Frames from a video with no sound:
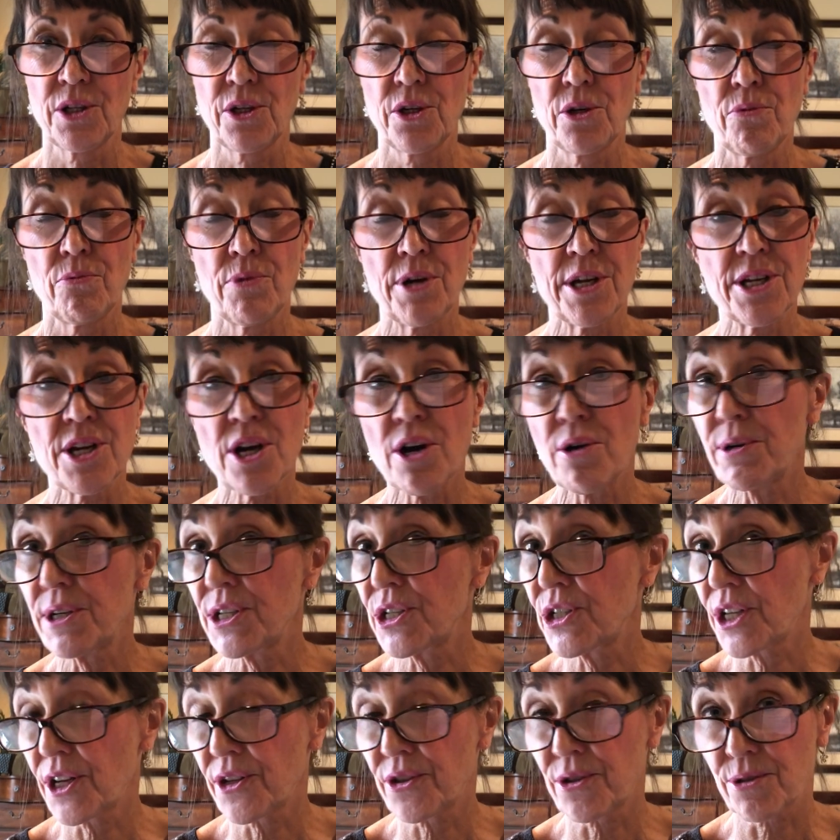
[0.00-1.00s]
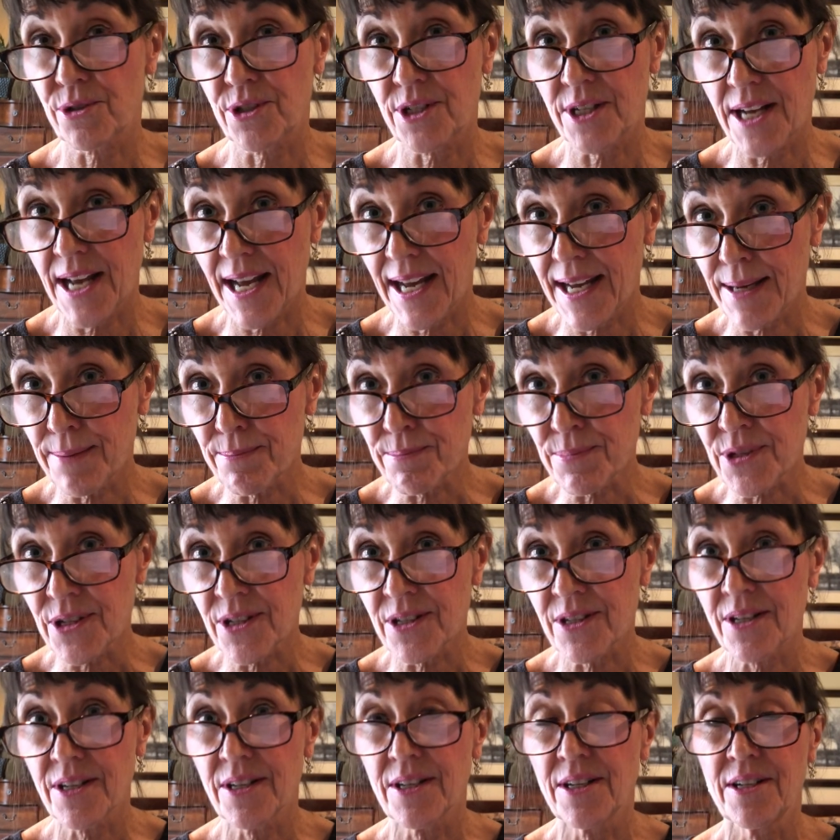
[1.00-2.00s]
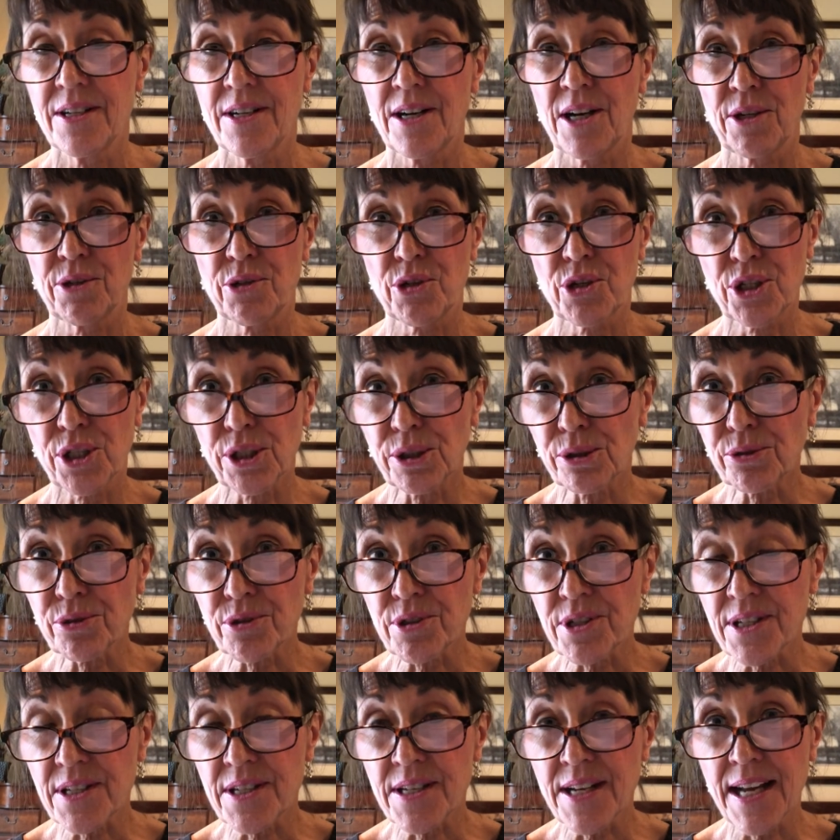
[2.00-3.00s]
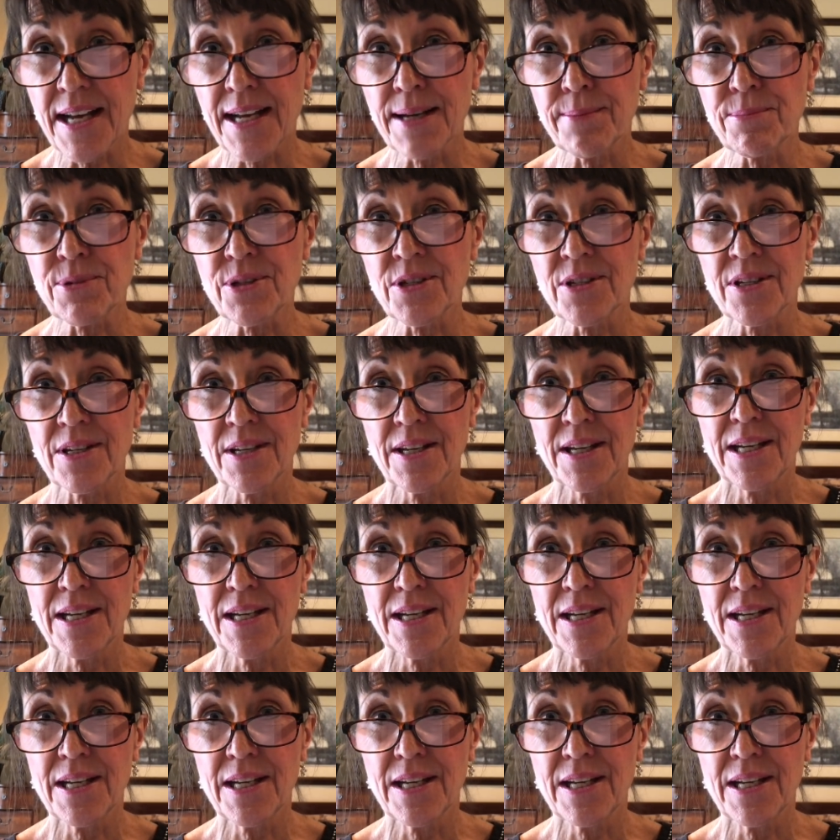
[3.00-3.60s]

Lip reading: We know each other's names, our children's names,